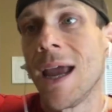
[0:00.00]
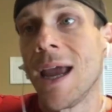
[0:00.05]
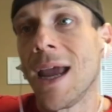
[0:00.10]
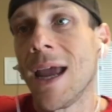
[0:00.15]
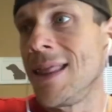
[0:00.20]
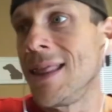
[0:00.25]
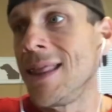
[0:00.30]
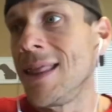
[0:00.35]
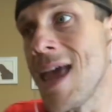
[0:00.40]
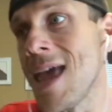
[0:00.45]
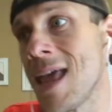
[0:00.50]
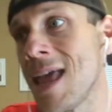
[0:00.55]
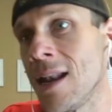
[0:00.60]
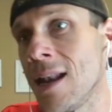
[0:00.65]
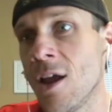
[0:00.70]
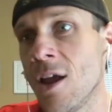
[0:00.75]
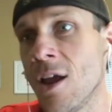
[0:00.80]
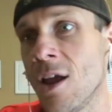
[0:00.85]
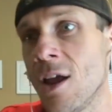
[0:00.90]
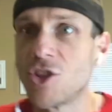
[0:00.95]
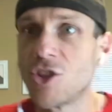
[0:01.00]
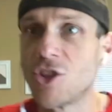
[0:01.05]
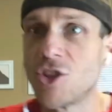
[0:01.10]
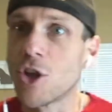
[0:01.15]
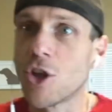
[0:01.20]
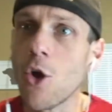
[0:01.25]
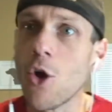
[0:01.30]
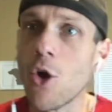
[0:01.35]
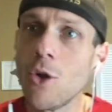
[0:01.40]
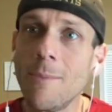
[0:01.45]
And then
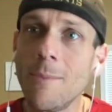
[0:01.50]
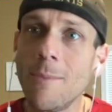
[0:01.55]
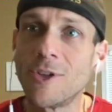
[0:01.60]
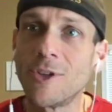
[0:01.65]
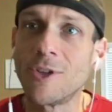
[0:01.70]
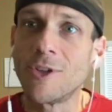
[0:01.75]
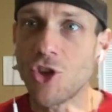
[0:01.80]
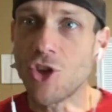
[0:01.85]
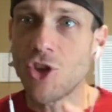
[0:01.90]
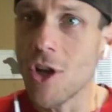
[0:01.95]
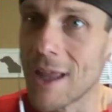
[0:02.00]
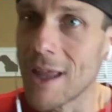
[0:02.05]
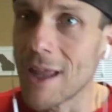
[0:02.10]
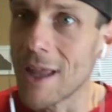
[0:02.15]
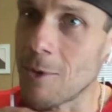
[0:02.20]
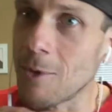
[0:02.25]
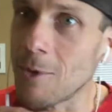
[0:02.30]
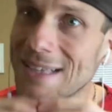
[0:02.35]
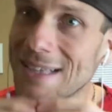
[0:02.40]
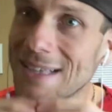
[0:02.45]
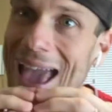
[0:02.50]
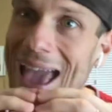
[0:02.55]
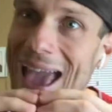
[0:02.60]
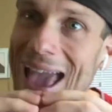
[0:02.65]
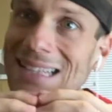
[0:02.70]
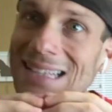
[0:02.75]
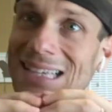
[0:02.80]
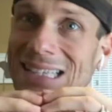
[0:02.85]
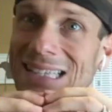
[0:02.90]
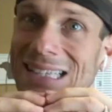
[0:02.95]
slowly but surely, almost
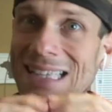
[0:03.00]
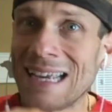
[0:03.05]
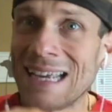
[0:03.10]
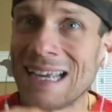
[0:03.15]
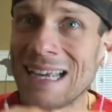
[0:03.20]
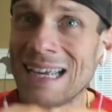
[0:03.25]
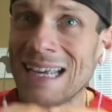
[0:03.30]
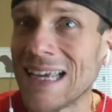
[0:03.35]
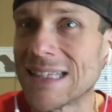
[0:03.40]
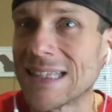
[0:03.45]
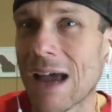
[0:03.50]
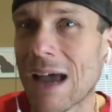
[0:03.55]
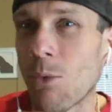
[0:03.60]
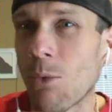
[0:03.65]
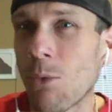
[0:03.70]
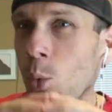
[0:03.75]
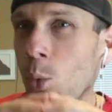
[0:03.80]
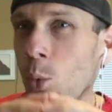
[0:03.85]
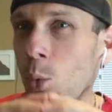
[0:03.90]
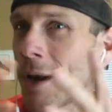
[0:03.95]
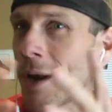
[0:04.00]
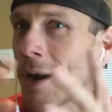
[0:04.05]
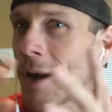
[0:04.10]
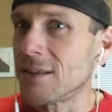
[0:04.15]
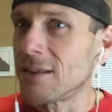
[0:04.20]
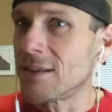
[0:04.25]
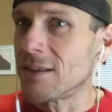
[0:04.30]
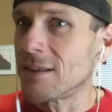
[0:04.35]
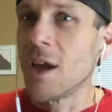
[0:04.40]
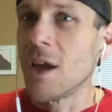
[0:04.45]
accidentally, as I
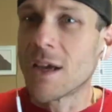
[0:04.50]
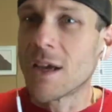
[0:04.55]
wanted,